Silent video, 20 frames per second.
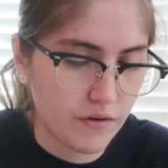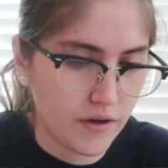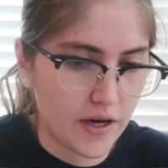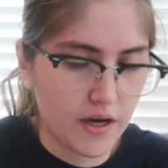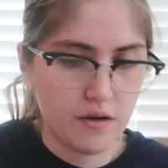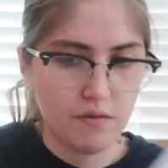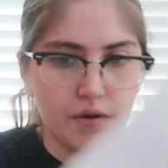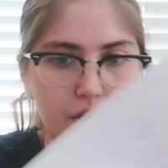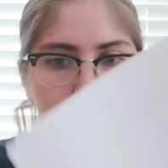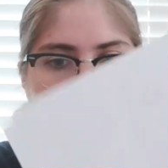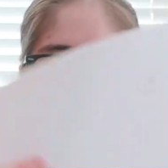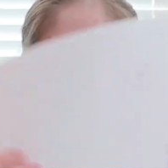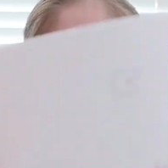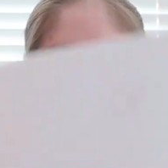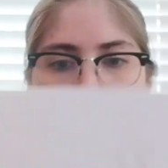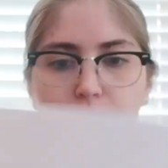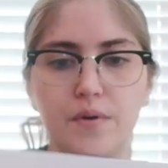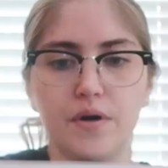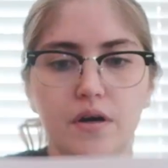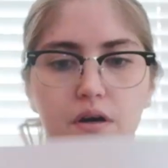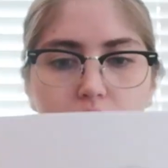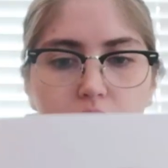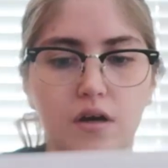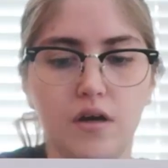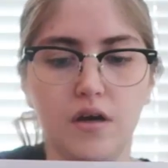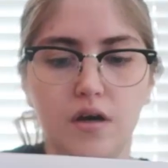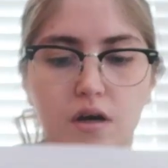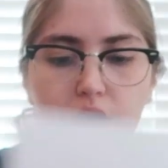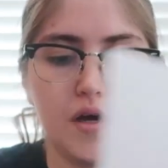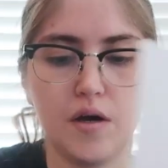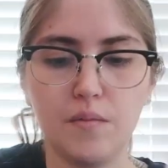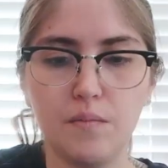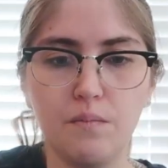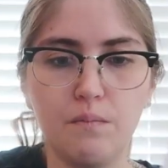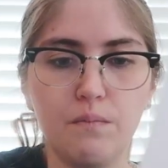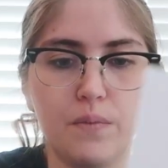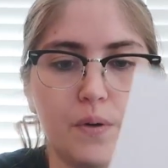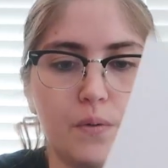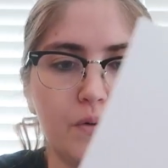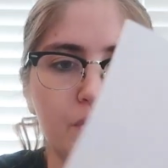I can grab
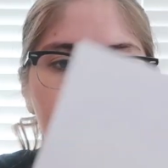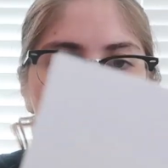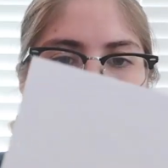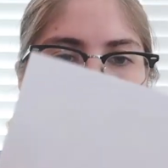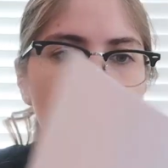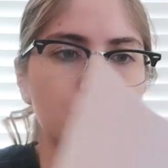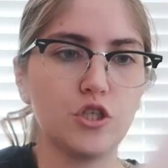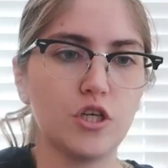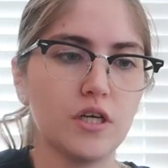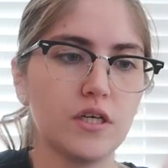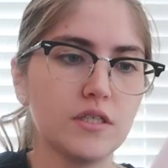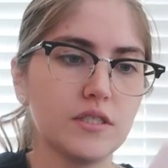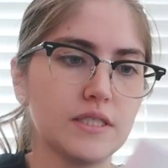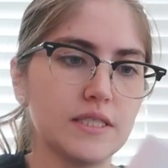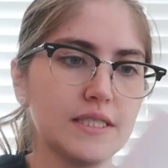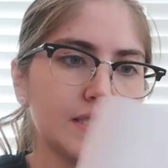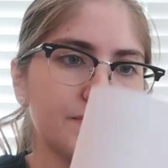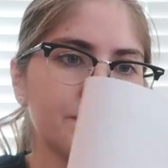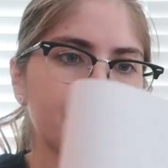both pages.